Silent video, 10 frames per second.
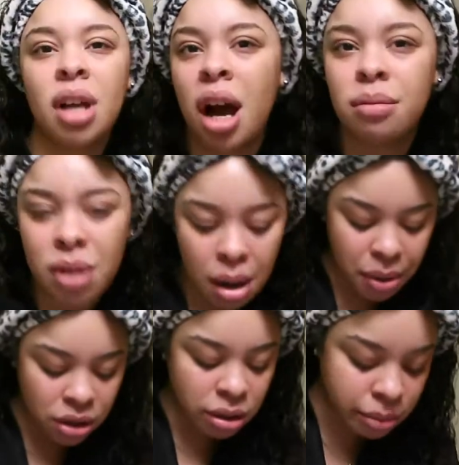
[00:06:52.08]
I'm not
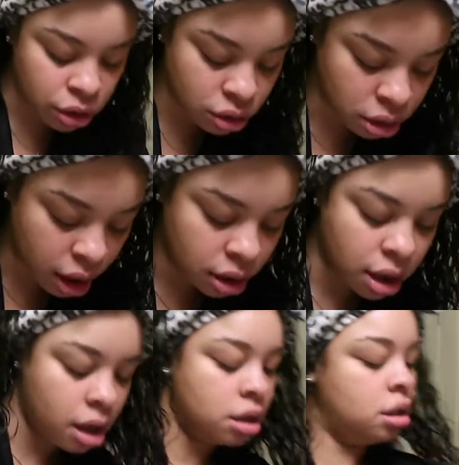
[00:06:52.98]
about to measure like
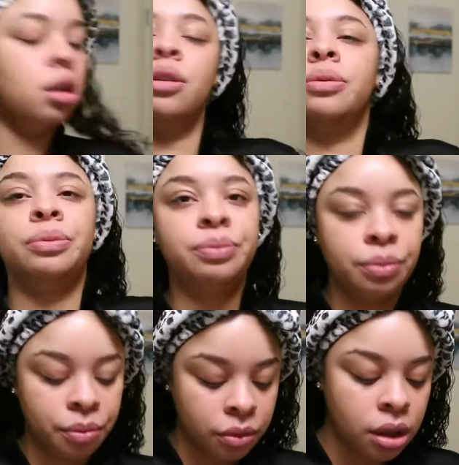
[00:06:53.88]
that, so
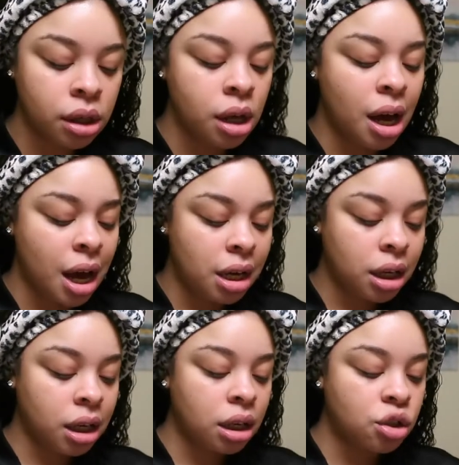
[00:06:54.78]

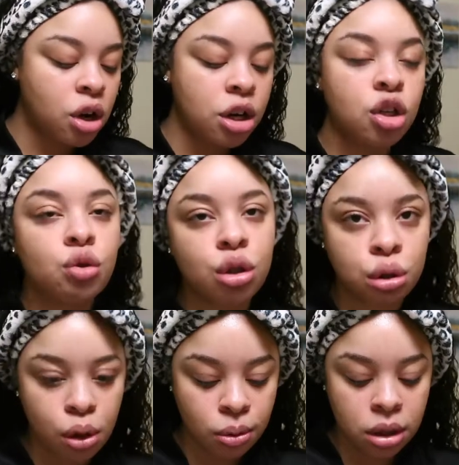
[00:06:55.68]
I try to do it
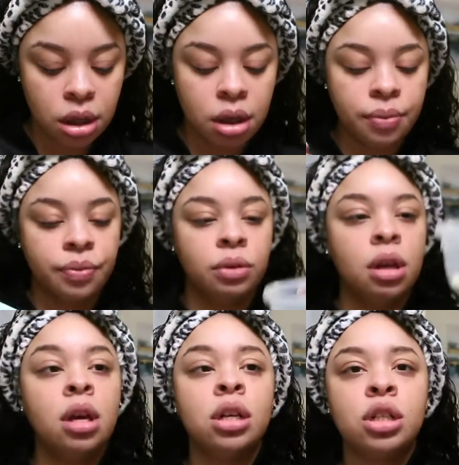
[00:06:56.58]
slowly.
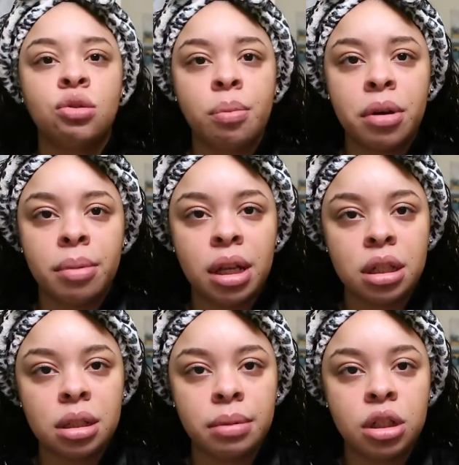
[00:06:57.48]
So I put about
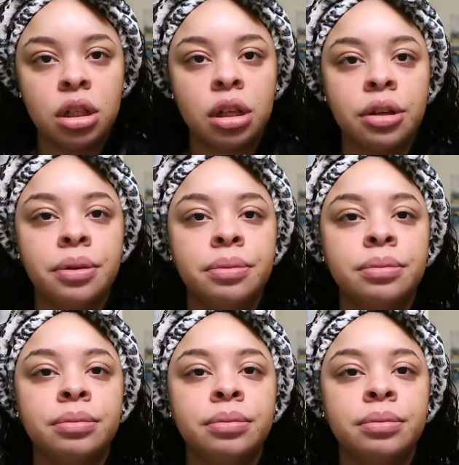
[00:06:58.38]
this much in there.